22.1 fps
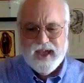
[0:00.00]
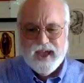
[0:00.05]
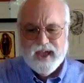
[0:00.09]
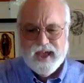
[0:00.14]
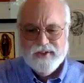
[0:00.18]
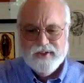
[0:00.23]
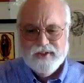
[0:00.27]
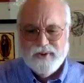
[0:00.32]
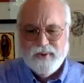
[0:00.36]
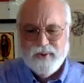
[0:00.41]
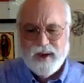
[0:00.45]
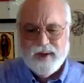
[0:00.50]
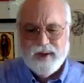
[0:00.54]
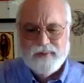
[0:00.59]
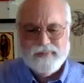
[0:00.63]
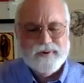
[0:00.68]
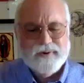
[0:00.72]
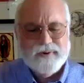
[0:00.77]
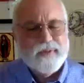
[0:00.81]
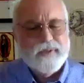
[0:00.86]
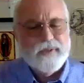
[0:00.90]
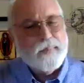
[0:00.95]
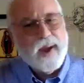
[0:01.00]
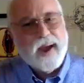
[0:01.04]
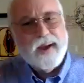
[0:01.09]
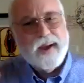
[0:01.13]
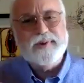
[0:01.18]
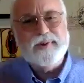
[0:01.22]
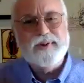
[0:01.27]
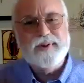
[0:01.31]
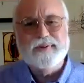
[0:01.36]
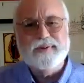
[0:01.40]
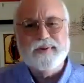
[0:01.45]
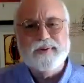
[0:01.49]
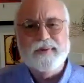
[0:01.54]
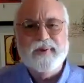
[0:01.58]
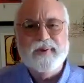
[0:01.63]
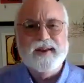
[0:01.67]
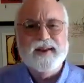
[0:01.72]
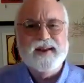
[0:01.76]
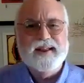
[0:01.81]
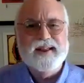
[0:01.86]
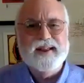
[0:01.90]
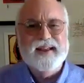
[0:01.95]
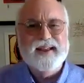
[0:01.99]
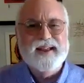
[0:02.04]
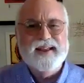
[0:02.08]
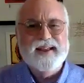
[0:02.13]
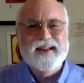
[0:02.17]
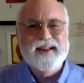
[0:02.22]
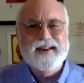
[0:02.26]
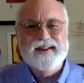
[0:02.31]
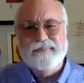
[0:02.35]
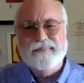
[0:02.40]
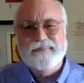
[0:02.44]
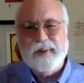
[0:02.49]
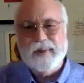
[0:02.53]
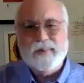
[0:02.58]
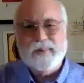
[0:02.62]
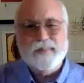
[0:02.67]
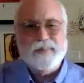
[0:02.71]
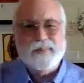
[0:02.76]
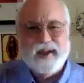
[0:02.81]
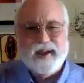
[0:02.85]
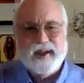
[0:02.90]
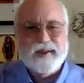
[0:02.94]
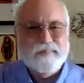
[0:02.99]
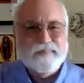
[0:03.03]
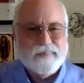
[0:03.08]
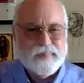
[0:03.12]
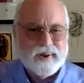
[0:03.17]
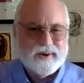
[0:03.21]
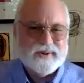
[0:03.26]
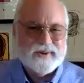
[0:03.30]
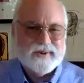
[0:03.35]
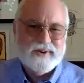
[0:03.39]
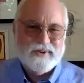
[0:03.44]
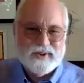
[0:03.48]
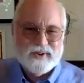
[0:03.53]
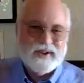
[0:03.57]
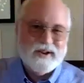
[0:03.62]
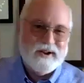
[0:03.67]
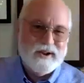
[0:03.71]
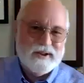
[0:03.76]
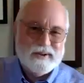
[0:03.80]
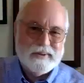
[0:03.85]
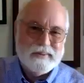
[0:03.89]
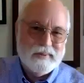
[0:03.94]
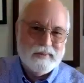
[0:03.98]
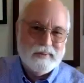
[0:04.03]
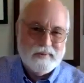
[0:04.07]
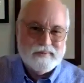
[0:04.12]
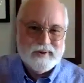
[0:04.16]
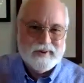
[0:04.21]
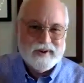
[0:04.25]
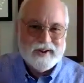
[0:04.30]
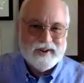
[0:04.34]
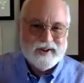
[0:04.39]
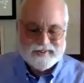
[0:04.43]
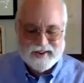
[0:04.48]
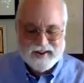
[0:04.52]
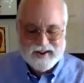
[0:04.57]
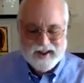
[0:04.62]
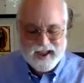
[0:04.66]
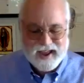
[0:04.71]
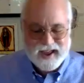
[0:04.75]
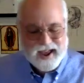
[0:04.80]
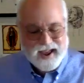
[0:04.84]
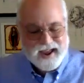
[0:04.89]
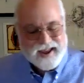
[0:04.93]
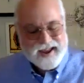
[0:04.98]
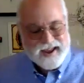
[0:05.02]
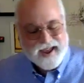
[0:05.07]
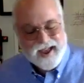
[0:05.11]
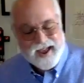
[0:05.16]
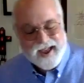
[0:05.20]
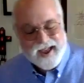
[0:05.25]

So after the baptism and people are taking pictures, I call them over and I said, hey,